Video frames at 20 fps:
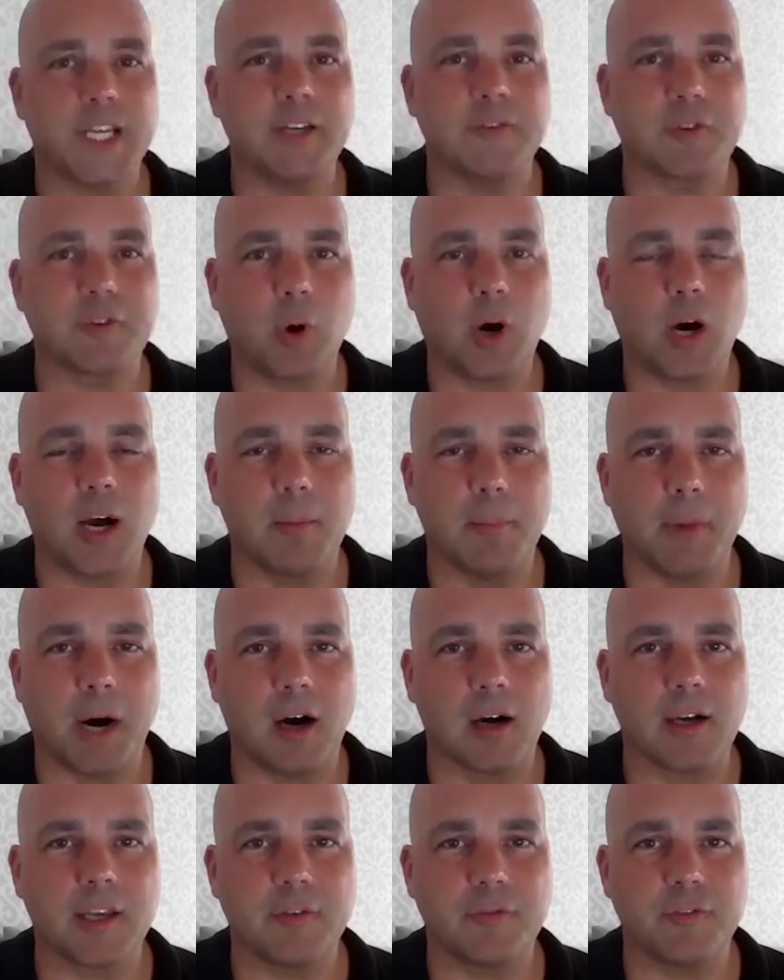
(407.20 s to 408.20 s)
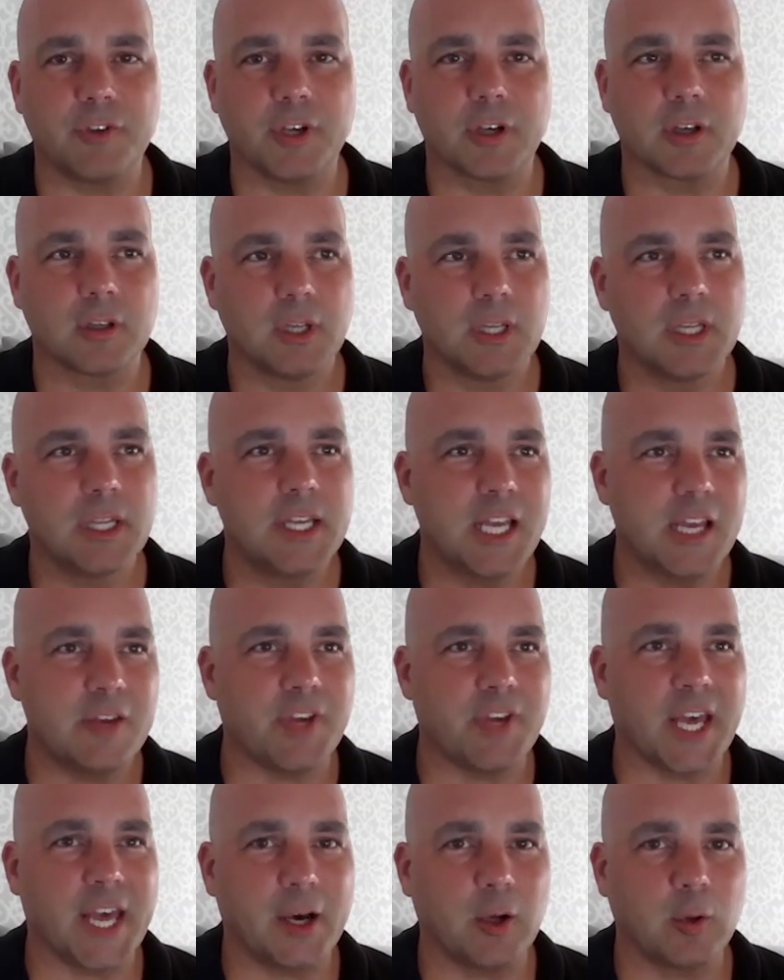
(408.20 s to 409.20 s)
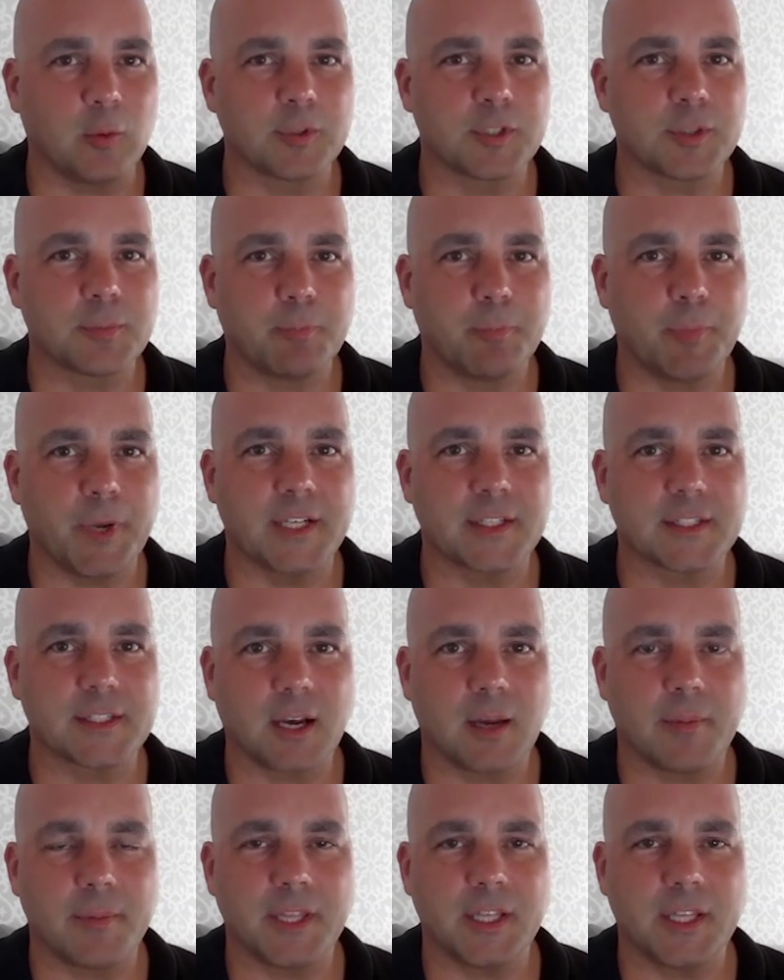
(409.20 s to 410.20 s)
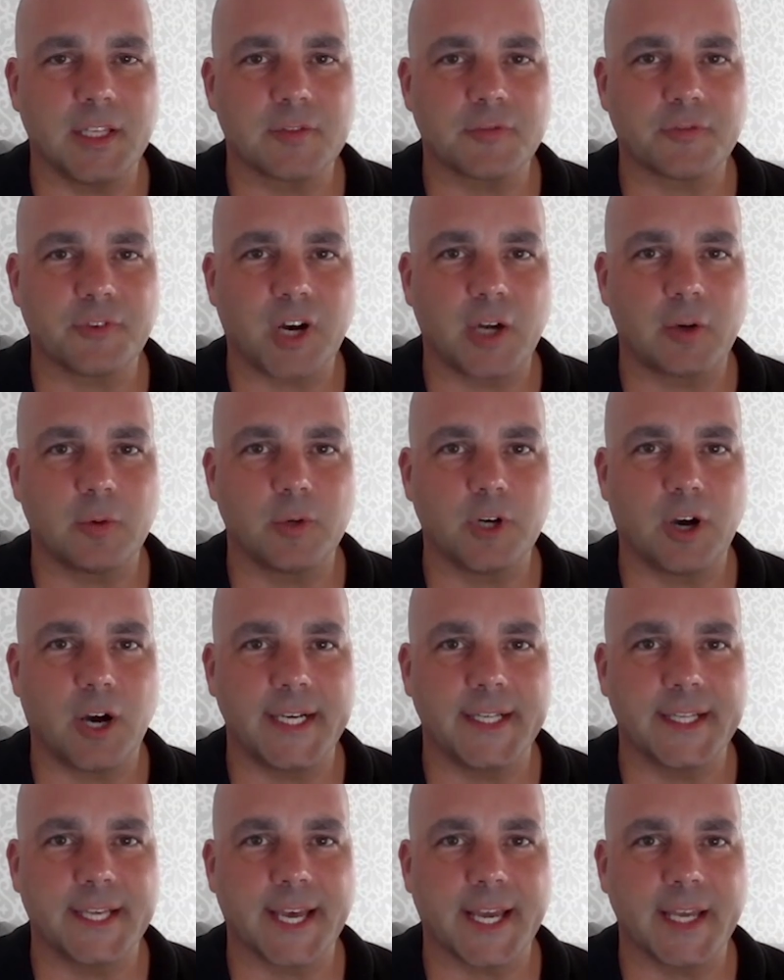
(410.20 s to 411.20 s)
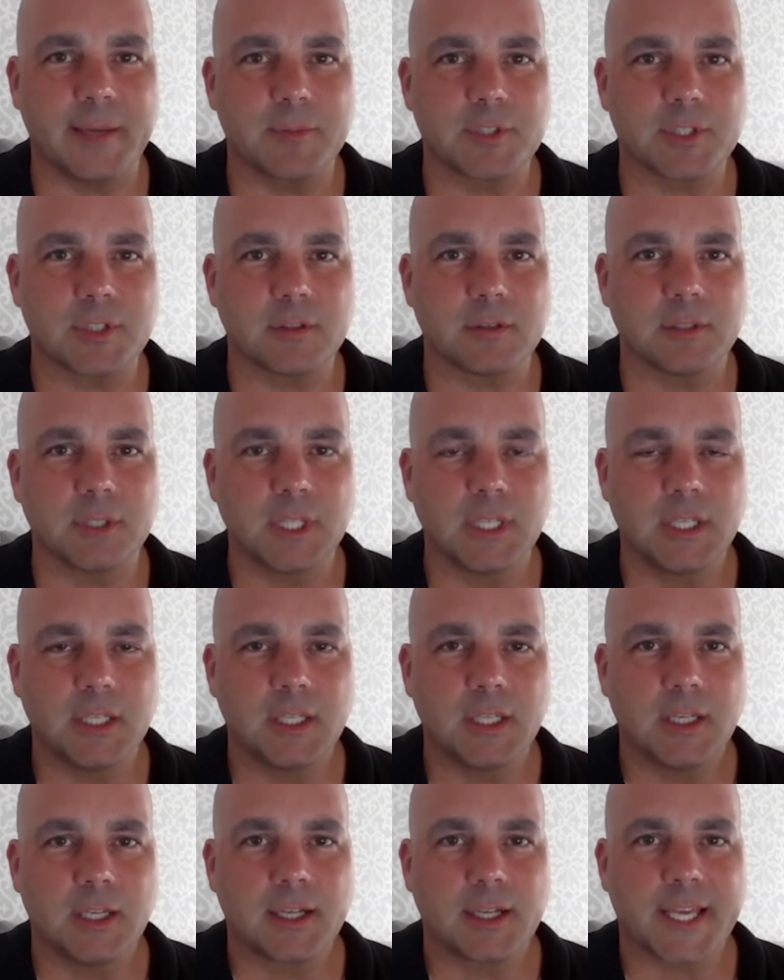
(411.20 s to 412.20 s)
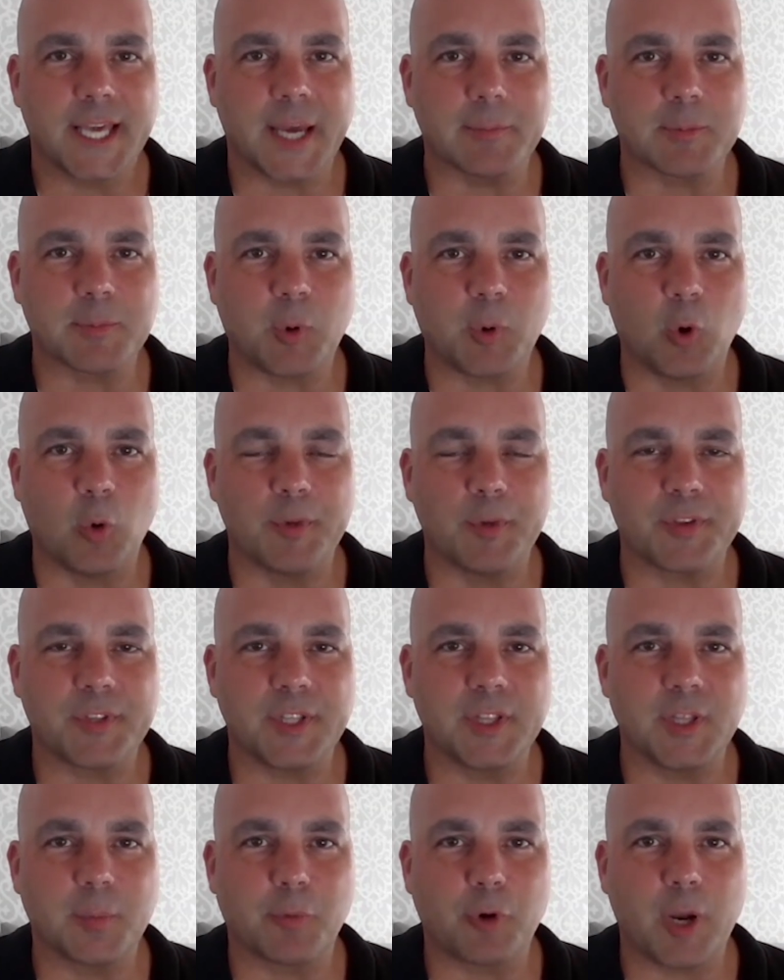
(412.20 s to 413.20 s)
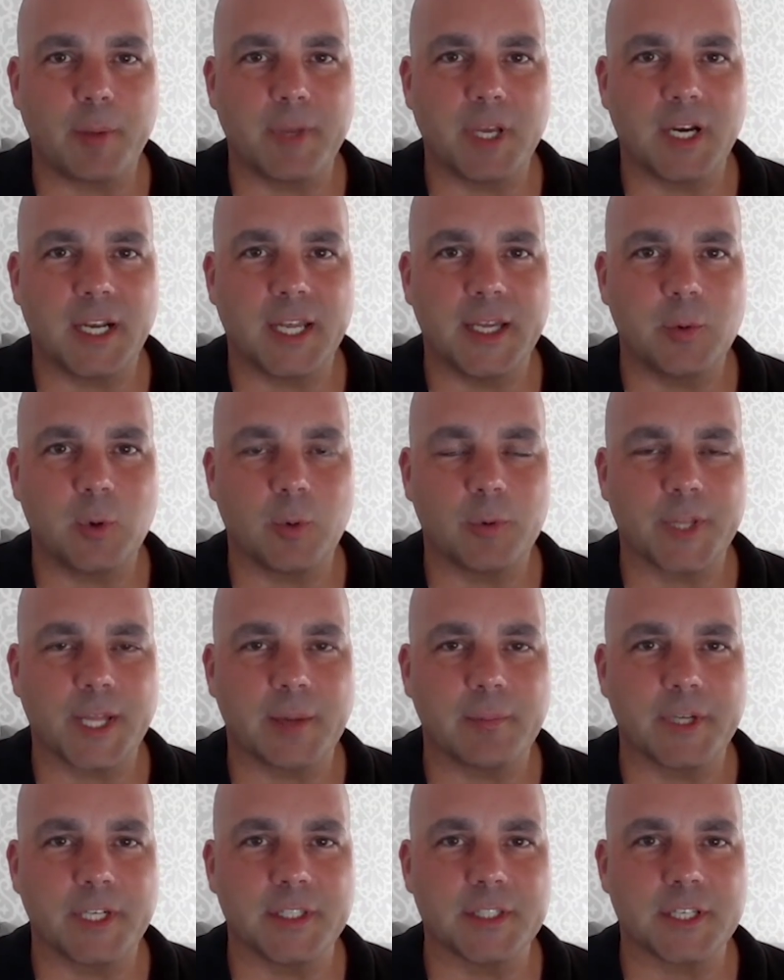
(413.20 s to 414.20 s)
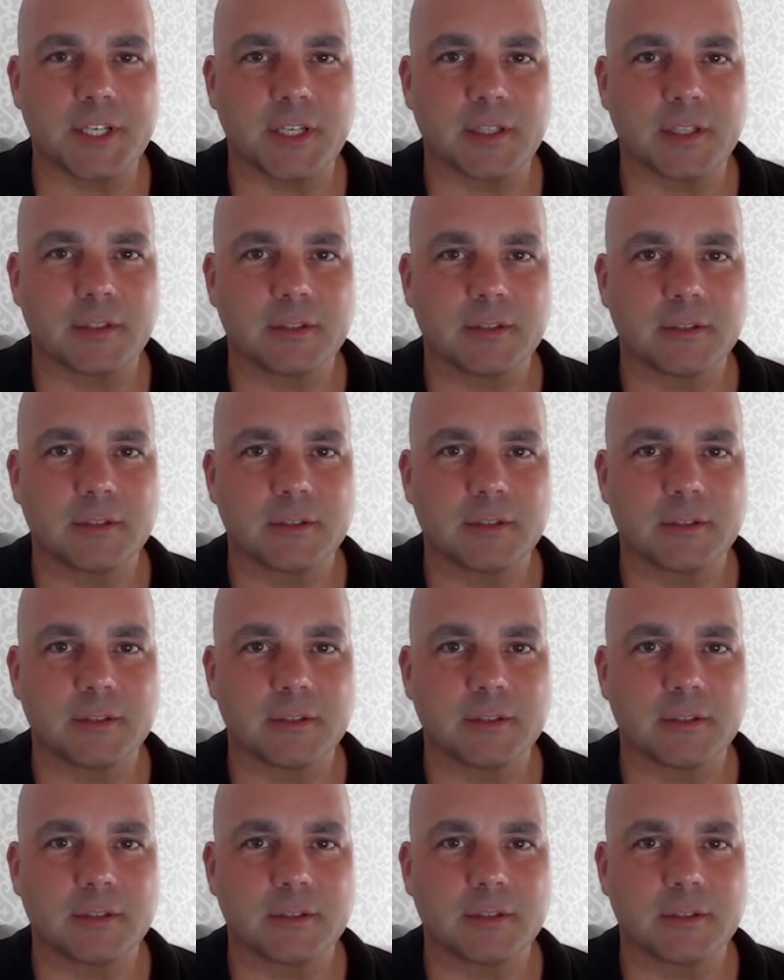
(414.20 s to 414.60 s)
leave quite a mark if you if you helped big time in these final nine games and kept Bournemouth in the Premier League. What would that mean to you?